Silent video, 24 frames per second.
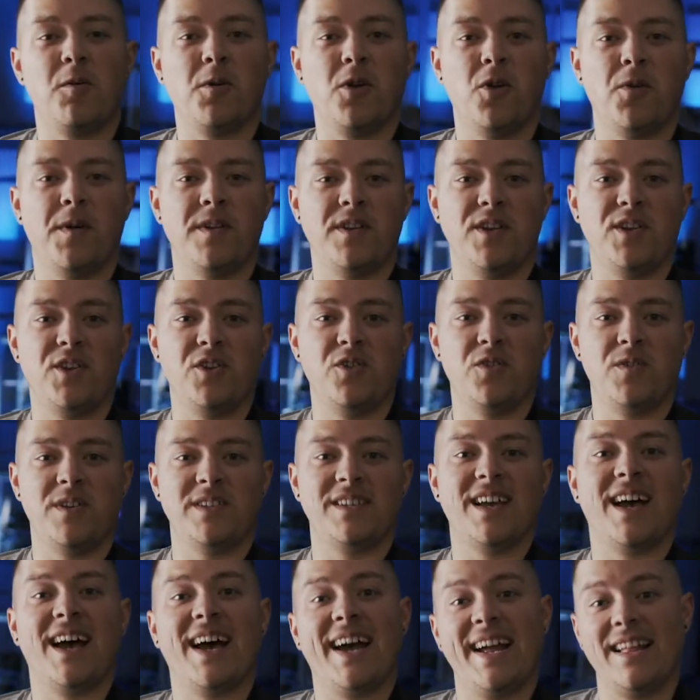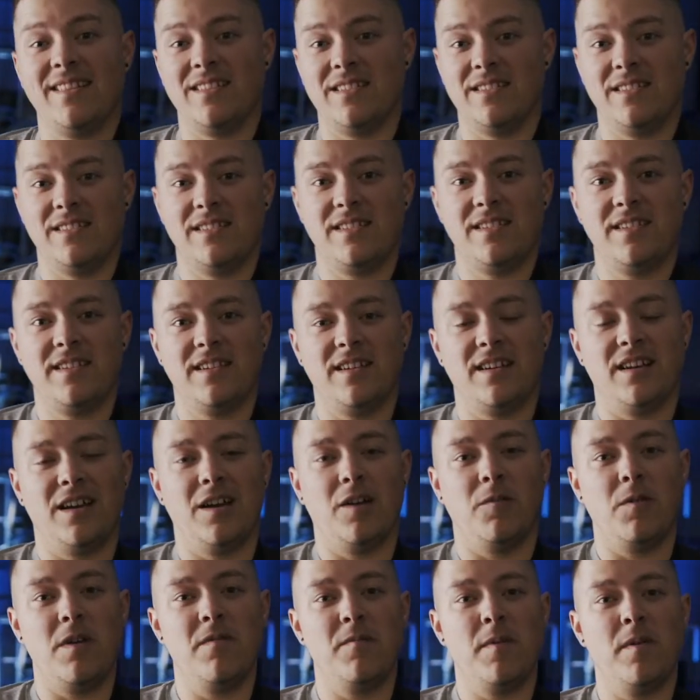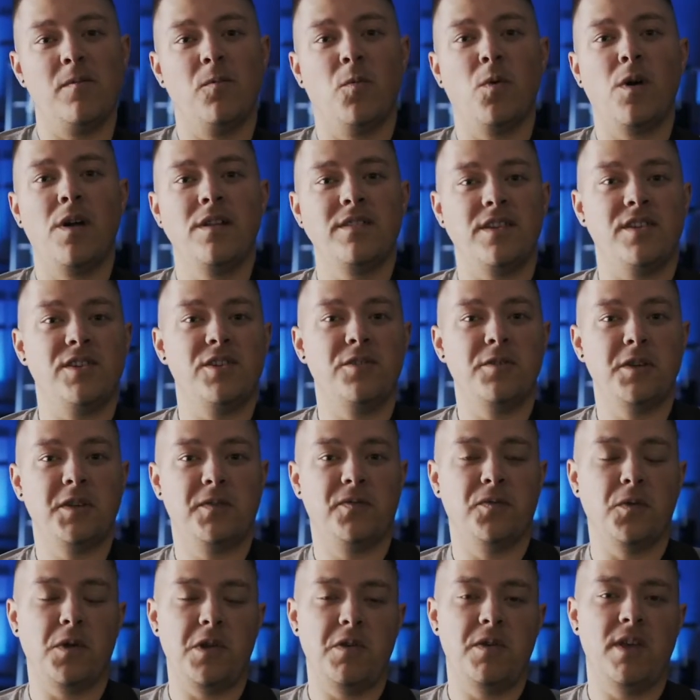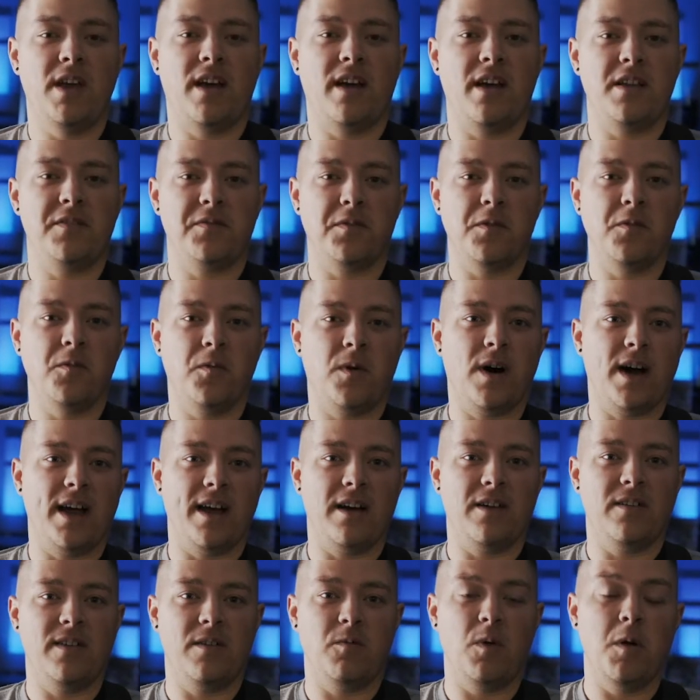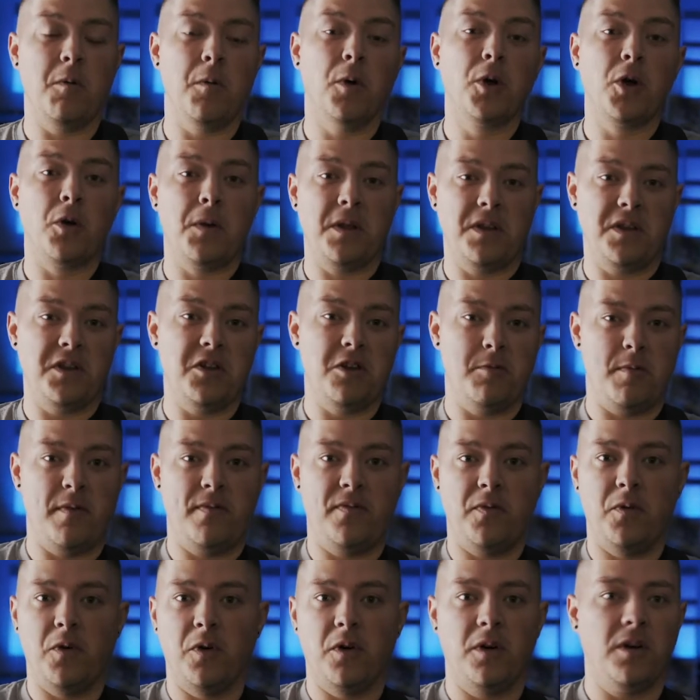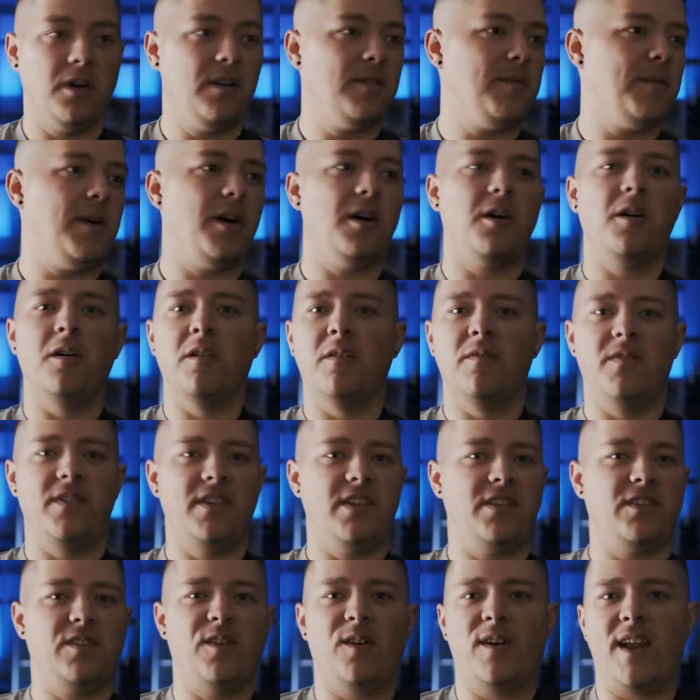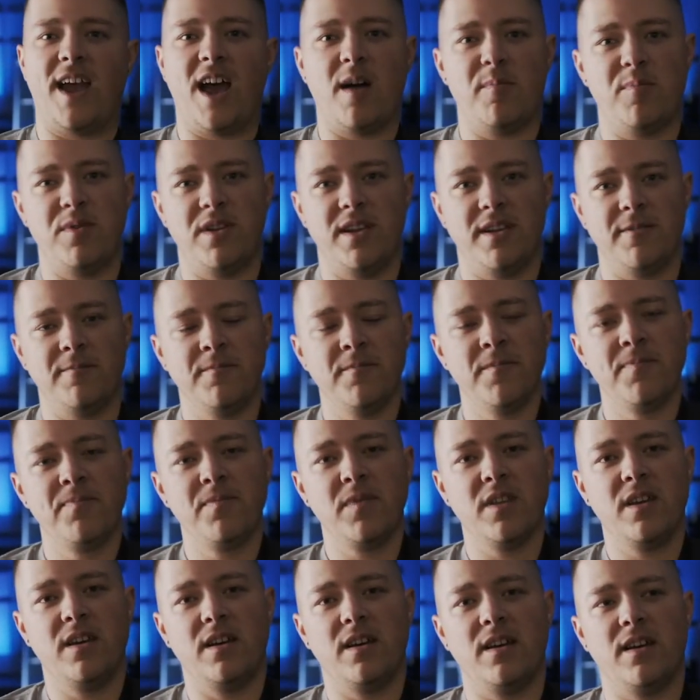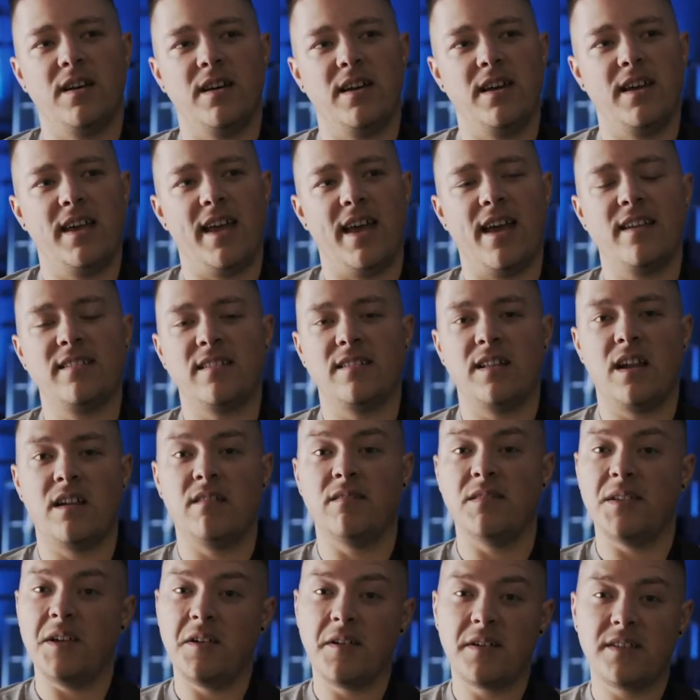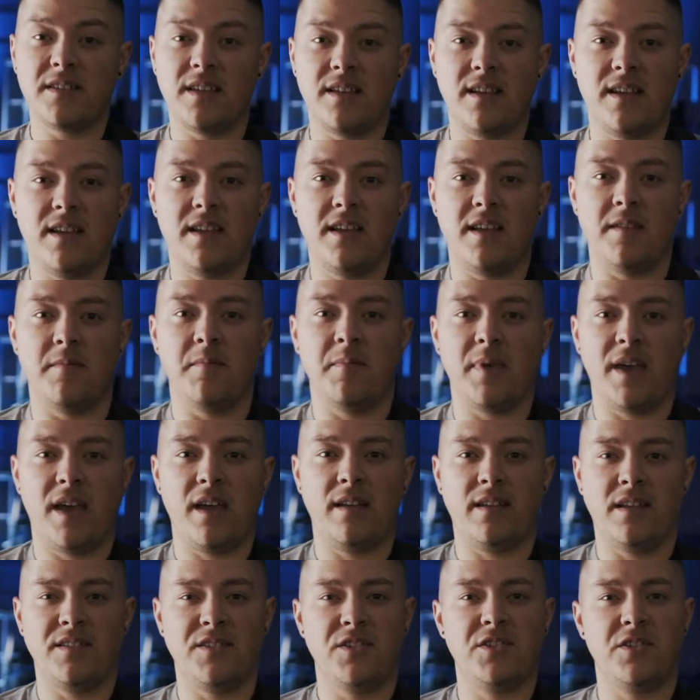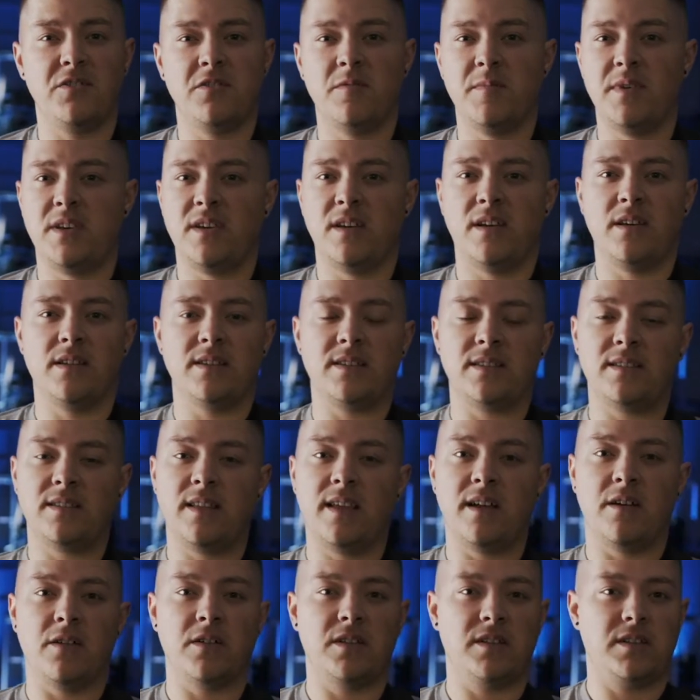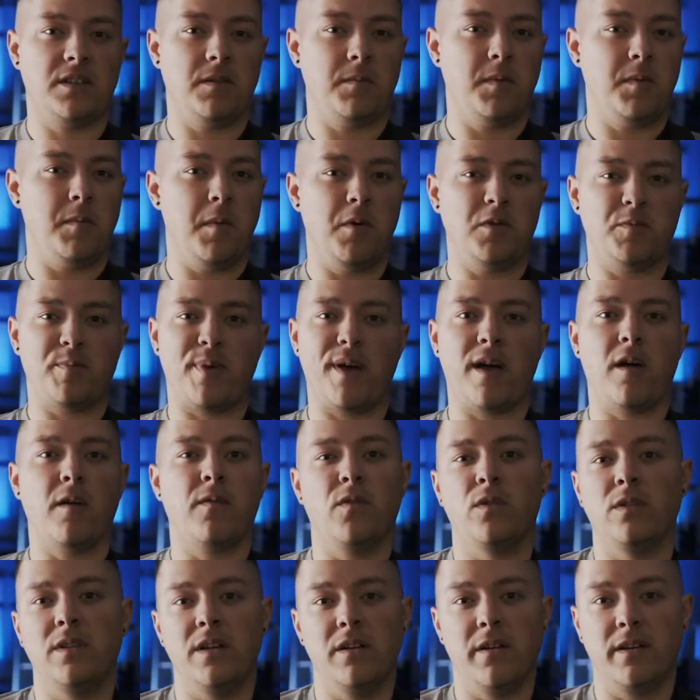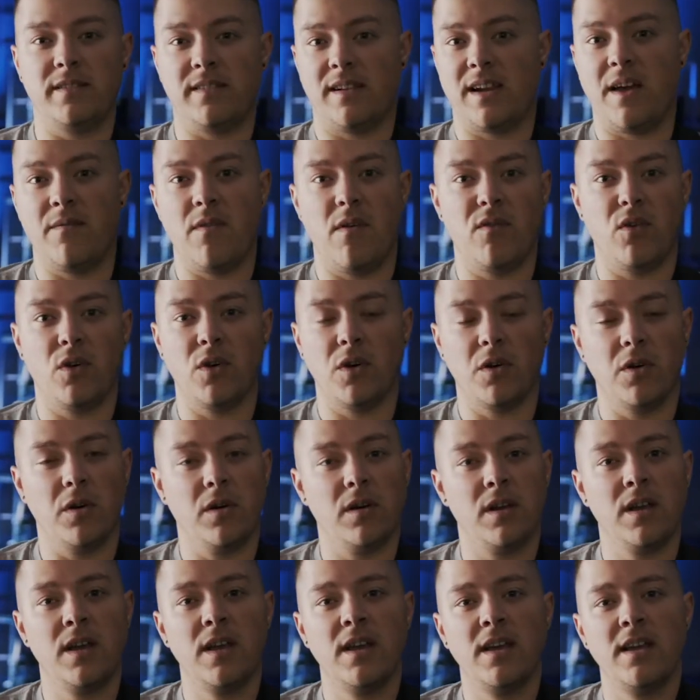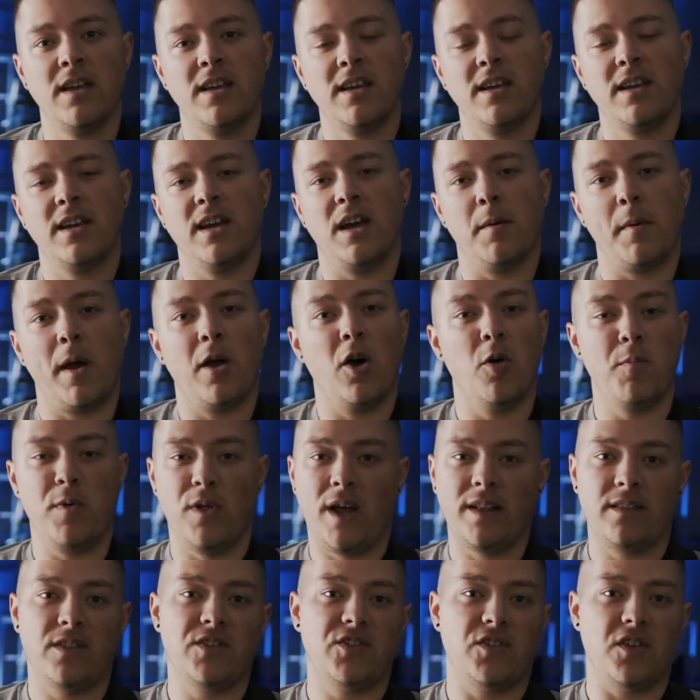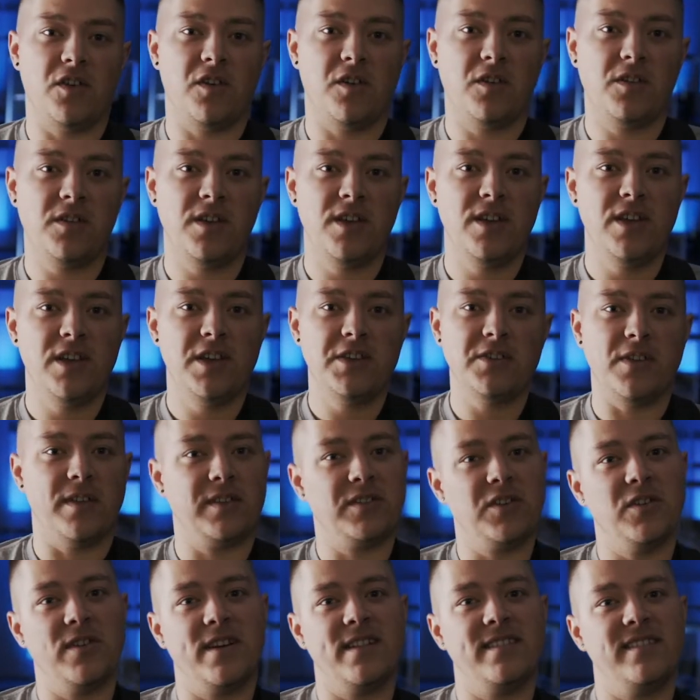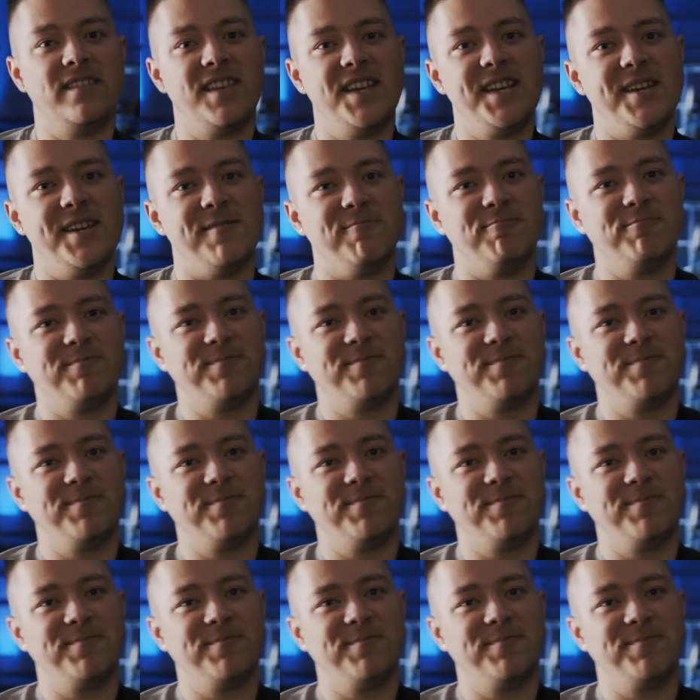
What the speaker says: we're going to do is Highlands. We've been wanting to do this for you guys for a while, and we were going to do it before all of this started happening. It has a lot of lyrics in it, and pay attention to it because they're some of the most powerful lyrics that I've ever heard. I hope you like the song, so let's go ahead and sing it.